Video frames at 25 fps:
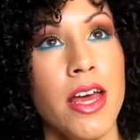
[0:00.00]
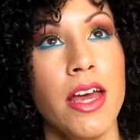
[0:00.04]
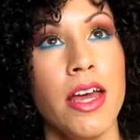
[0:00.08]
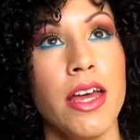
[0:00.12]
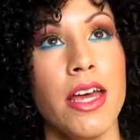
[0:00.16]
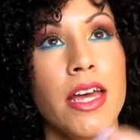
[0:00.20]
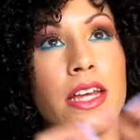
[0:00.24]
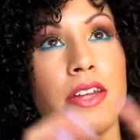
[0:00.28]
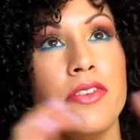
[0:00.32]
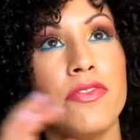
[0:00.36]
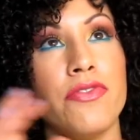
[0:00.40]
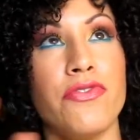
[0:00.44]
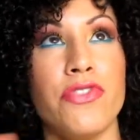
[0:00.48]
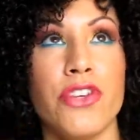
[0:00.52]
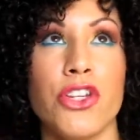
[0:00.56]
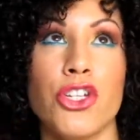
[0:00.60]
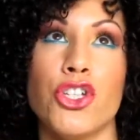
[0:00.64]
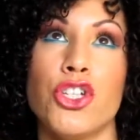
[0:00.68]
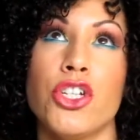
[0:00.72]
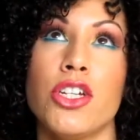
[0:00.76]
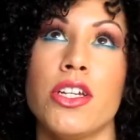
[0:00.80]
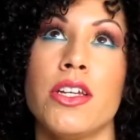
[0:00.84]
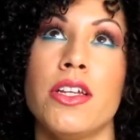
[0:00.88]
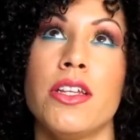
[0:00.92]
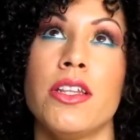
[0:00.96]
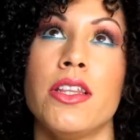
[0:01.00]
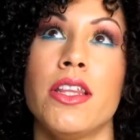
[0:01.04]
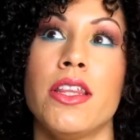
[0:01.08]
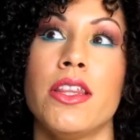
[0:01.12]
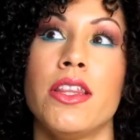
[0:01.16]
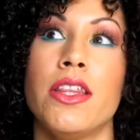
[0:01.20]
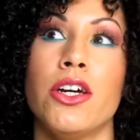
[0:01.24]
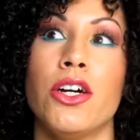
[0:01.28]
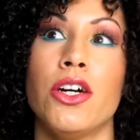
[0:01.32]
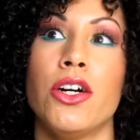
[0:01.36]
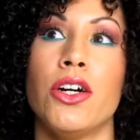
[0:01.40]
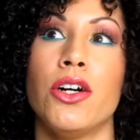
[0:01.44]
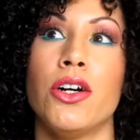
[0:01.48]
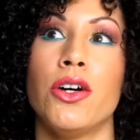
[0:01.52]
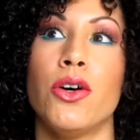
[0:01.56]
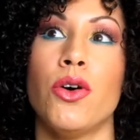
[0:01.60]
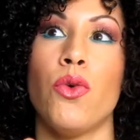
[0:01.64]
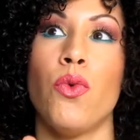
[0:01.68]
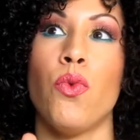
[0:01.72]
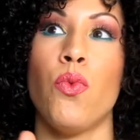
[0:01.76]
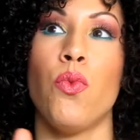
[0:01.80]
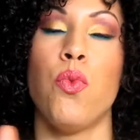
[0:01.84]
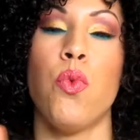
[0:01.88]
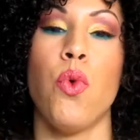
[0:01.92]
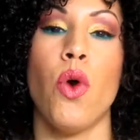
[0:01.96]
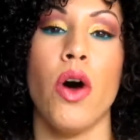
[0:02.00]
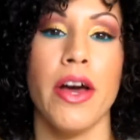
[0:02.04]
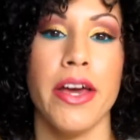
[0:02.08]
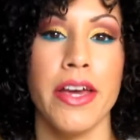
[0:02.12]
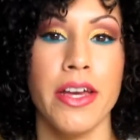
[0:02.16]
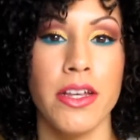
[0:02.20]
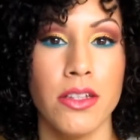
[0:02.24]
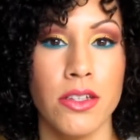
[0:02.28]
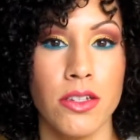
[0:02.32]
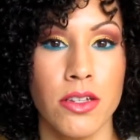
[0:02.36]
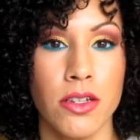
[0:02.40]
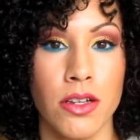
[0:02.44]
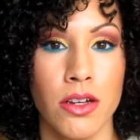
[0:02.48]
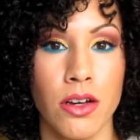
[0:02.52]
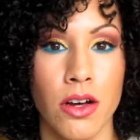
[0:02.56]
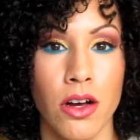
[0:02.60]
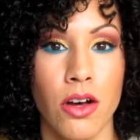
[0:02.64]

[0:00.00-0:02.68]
envision the white